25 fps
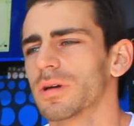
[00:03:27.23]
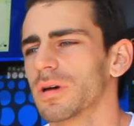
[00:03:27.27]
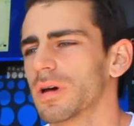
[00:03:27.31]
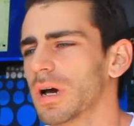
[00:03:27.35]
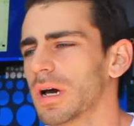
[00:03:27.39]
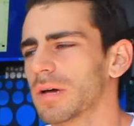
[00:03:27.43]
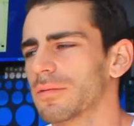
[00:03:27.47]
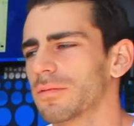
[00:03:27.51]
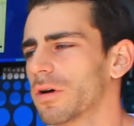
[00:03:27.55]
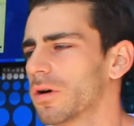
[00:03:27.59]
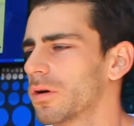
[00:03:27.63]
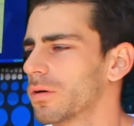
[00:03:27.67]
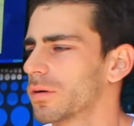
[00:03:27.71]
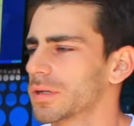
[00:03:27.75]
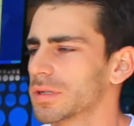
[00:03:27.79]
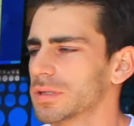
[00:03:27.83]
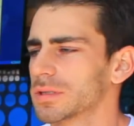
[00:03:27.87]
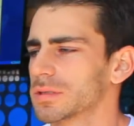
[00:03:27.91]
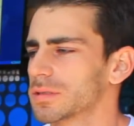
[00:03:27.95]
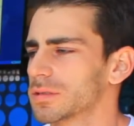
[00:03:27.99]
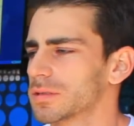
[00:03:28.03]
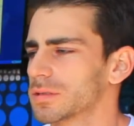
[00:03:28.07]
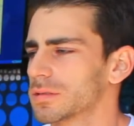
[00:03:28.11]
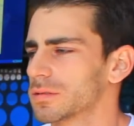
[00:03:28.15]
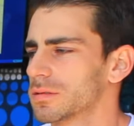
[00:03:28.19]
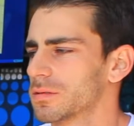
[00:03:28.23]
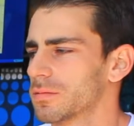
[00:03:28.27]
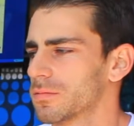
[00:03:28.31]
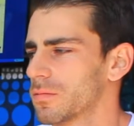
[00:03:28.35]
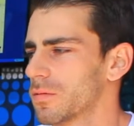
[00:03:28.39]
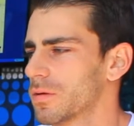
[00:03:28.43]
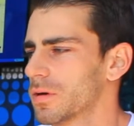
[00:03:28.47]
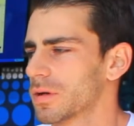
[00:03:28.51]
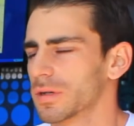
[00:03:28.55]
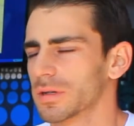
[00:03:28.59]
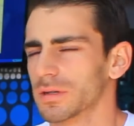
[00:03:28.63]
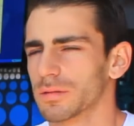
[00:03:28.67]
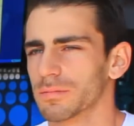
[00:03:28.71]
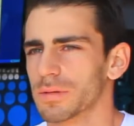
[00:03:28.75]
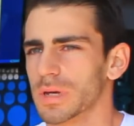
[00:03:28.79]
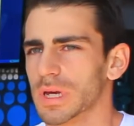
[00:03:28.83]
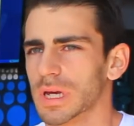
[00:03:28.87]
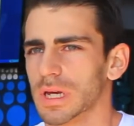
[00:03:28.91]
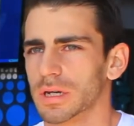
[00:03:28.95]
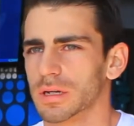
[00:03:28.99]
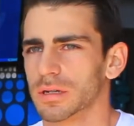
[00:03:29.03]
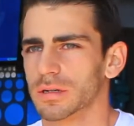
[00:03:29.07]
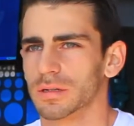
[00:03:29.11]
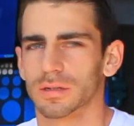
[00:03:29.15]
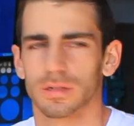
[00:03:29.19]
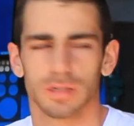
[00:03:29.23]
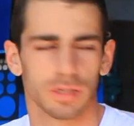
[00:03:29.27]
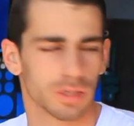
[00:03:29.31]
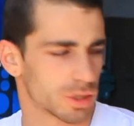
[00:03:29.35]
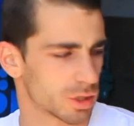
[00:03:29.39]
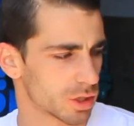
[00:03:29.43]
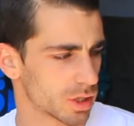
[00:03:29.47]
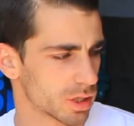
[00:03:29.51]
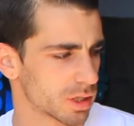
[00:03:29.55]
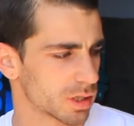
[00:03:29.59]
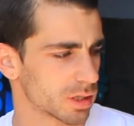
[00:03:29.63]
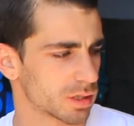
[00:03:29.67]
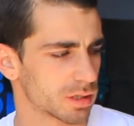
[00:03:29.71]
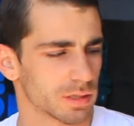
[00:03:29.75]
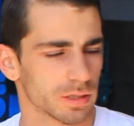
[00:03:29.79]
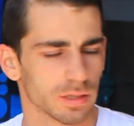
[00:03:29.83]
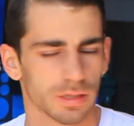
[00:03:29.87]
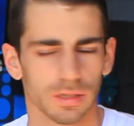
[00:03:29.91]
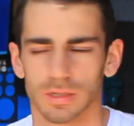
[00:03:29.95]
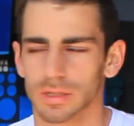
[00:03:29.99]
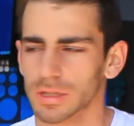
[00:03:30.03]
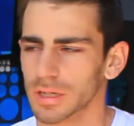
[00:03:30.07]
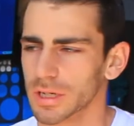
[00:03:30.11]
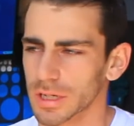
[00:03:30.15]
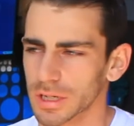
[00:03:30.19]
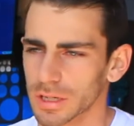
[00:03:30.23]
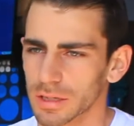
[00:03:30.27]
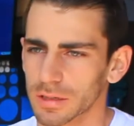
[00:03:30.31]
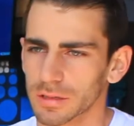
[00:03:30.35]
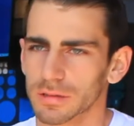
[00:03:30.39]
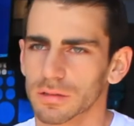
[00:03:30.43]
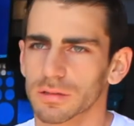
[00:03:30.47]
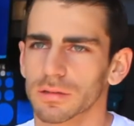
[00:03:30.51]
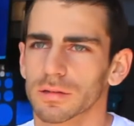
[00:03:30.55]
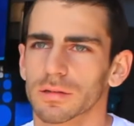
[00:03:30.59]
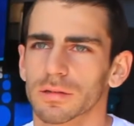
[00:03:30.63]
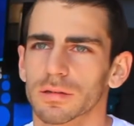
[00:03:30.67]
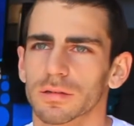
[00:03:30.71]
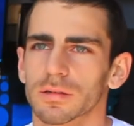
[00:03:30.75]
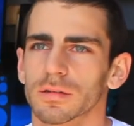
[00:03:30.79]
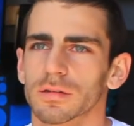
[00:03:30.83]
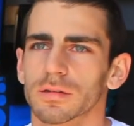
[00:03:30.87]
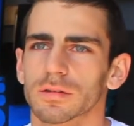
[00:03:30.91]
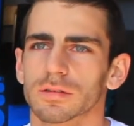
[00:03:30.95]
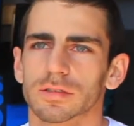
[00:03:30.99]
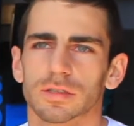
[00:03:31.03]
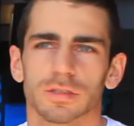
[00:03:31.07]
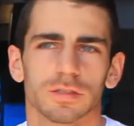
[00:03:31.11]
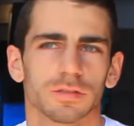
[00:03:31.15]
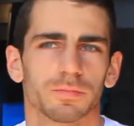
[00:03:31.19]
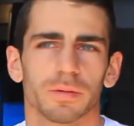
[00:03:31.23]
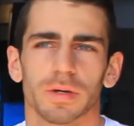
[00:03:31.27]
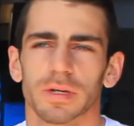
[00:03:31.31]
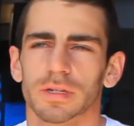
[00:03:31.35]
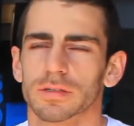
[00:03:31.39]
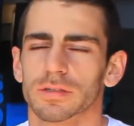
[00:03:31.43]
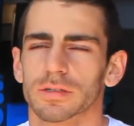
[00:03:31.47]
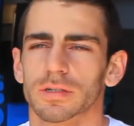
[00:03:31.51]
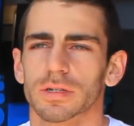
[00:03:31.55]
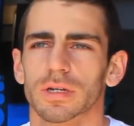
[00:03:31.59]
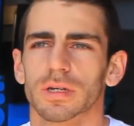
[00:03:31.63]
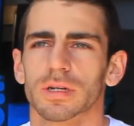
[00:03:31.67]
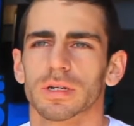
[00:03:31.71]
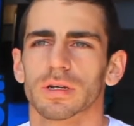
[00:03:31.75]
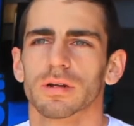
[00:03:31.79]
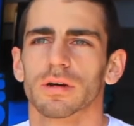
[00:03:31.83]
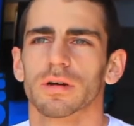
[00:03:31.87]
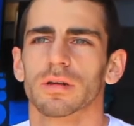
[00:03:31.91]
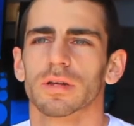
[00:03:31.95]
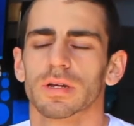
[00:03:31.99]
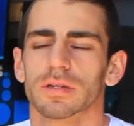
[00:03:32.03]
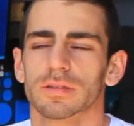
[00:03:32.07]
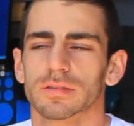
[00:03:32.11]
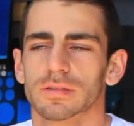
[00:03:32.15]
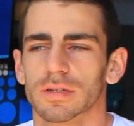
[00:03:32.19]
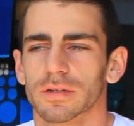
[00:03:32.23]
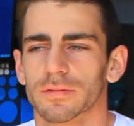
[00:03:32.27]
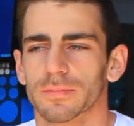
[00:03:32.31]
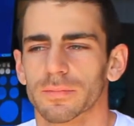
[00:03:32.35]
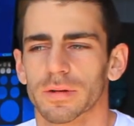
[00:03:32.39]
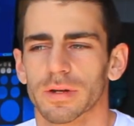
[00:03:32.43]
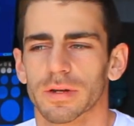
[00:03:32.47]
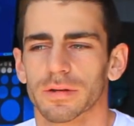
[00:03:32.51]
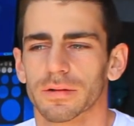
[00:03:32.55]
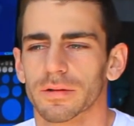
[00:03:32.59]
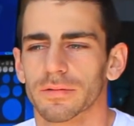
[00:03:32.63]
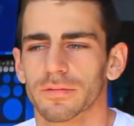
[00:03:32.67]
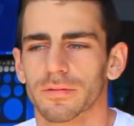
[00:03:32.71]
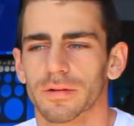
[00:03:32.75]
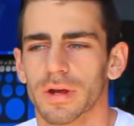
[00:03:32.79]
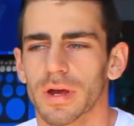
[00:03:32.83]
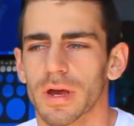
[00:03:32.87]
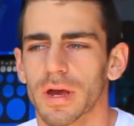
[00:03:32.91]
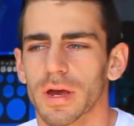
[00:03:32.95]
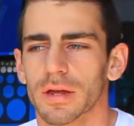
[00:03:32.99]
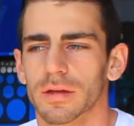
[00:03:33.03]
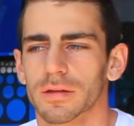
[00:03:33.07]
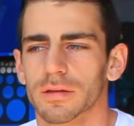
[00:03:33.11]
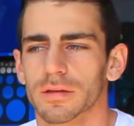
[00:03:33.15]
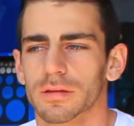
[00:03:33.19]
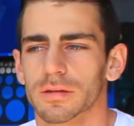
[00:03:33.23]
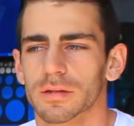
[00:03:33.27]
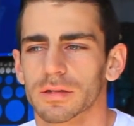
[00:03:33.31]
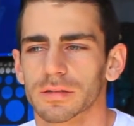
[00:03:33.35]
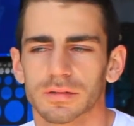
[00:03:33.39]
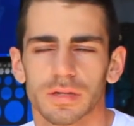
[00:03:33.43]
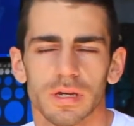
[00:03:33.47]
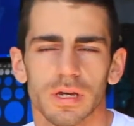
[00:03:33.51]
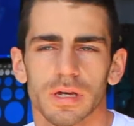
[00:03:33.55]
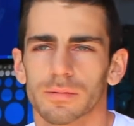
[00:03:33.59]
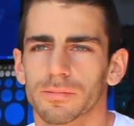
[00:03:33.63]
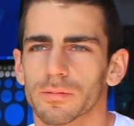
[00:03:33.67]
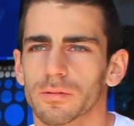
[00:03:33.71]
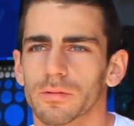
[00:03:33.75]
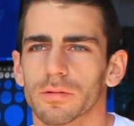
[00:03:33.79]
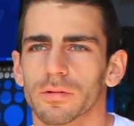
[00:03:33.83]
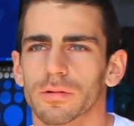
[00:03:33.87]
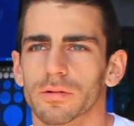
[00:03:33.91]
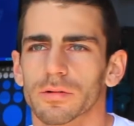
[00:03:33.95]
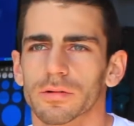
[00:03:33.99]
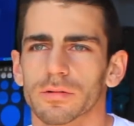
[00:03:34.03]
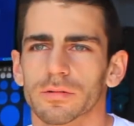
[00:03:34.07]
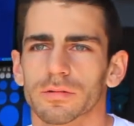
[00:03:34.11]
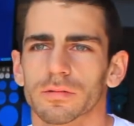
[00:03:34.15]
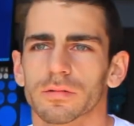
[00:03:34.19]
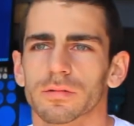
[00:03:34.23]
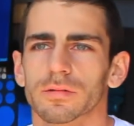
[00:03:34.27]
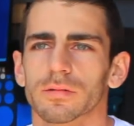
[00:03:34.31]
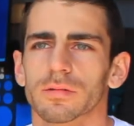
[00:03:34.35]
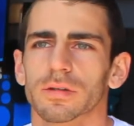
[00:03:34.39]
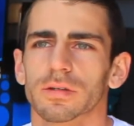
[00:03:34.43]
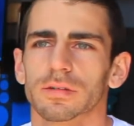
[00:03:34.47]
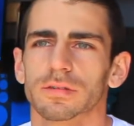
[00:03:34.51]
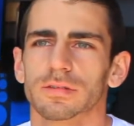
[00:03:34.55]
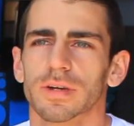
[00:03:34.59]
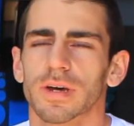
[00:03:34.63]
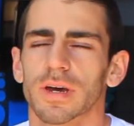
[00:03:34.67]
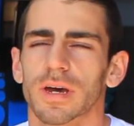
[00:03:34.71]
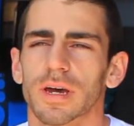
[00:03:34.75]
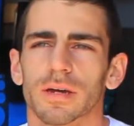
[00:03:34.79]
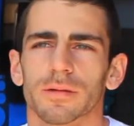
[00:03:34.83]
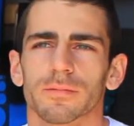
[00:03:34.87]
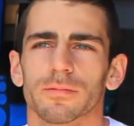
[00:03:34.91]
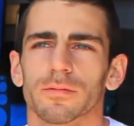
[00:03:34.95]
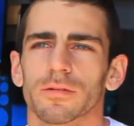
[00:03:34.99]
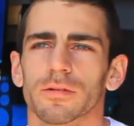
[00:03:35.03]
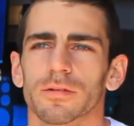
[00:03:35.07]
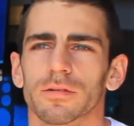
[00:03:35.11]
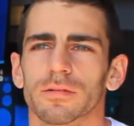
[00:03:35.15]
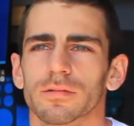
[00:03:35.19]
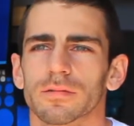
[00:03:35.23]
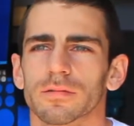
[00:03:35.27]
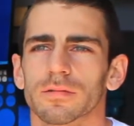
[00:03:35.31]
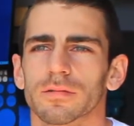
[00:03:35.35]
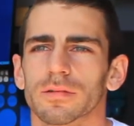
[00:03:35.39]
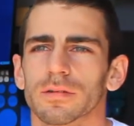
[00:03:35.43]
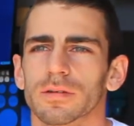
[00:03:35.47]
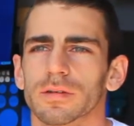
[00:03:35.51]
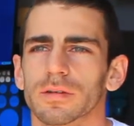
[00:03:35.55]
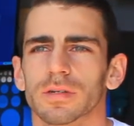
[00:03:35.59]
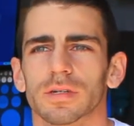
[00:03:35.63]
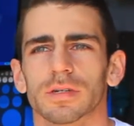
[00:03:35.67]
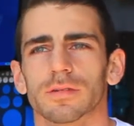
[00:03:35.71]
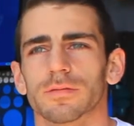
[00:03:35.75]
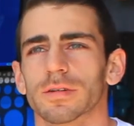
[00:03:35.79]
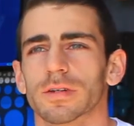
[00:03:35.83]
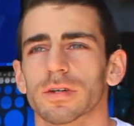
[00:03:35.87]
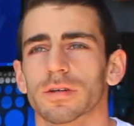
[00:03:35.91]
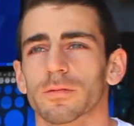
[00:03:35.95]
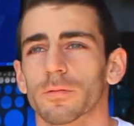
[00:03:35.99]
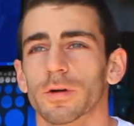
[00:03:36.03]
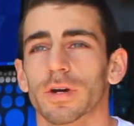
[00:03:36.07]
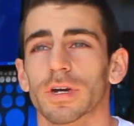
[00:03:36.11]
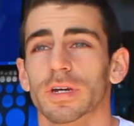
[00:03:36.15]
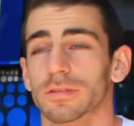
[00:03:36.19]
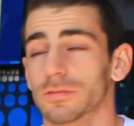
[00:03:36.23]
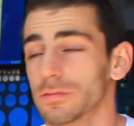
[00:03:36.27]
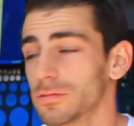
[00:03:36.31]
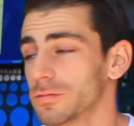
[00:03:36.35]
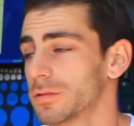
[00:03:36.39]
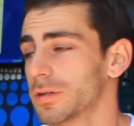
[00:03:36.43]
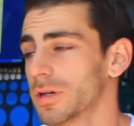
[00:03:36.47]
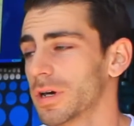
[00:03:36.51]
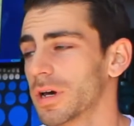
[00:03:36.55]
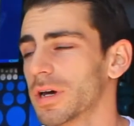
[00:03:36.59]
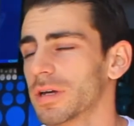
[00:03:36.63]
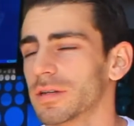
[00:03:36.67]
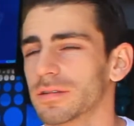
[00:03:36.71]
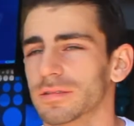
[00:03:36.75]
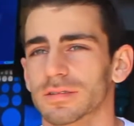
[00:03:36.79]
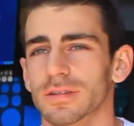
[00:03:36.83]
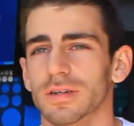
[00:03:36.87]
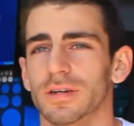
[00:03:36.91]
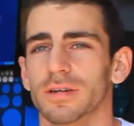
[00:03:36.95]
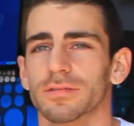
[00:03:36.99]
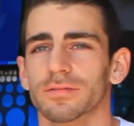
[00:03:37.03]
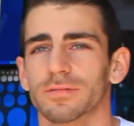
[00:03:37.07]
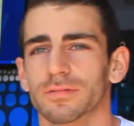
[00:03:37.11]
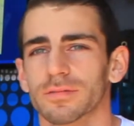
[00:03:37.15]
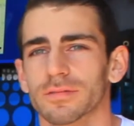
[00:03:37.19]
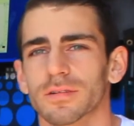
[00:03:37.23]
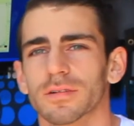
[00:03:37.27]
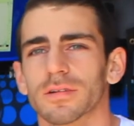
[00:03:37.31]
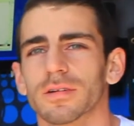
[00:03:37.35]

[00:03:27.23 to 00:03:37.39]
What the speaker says: I've always wanted to make a jig and like suspension and all that stuff, but I never had the table or the time or even a way to cut stuff